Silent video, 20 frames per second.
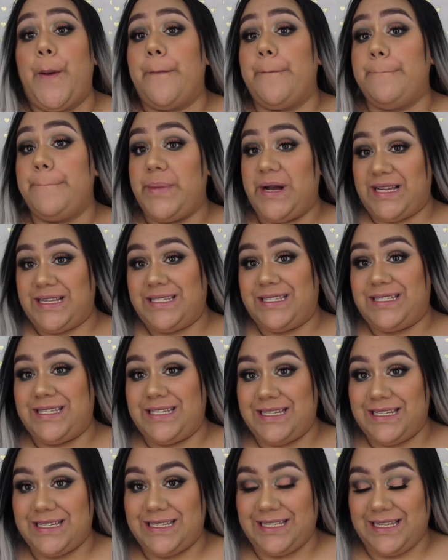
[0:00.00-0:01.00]

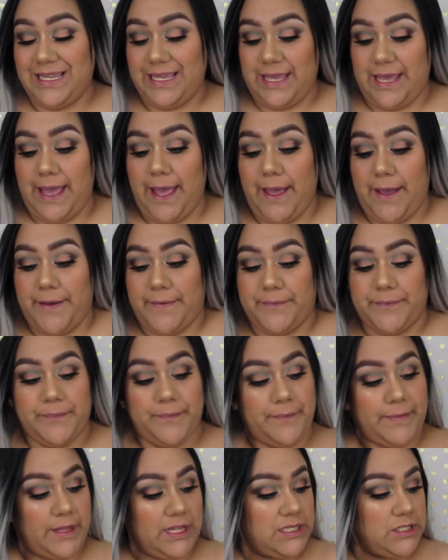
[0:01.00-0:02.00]
But yeah,
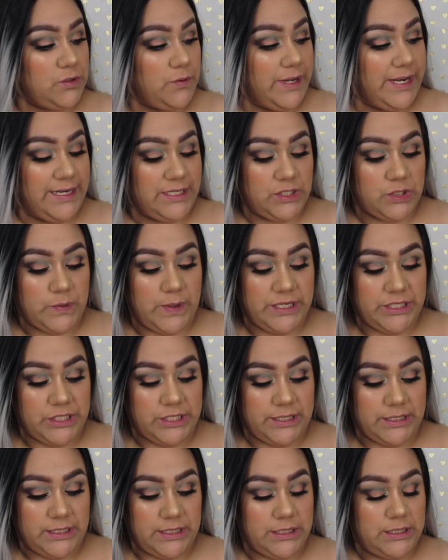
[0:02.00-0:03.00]
let's go ahead and swatch
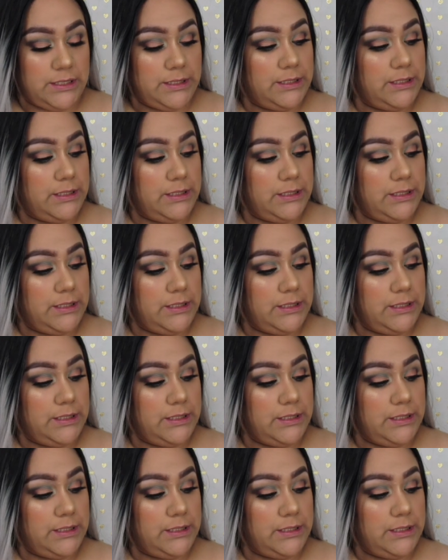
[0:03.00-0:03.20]
it.